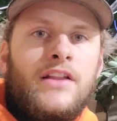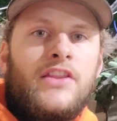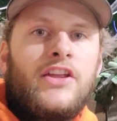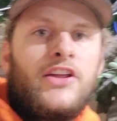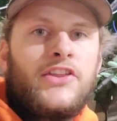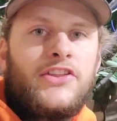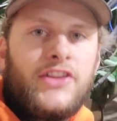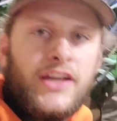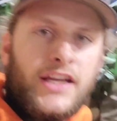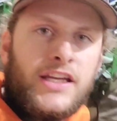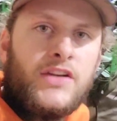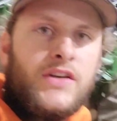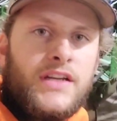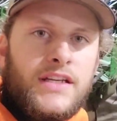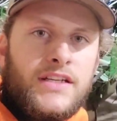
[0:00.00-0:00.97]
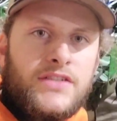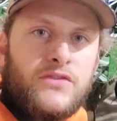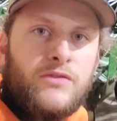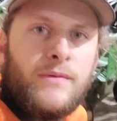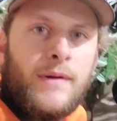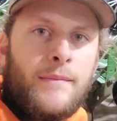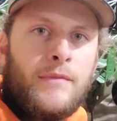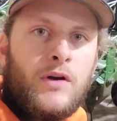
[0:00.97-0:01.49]
The thing you need to
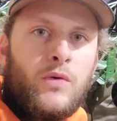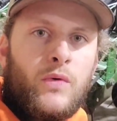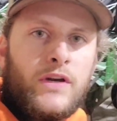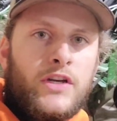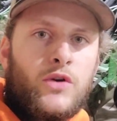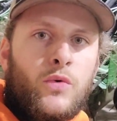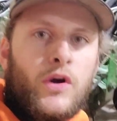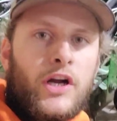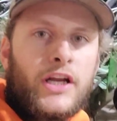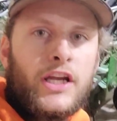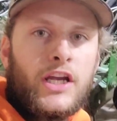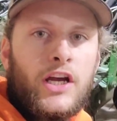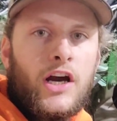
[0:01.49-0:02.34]
remember when you're working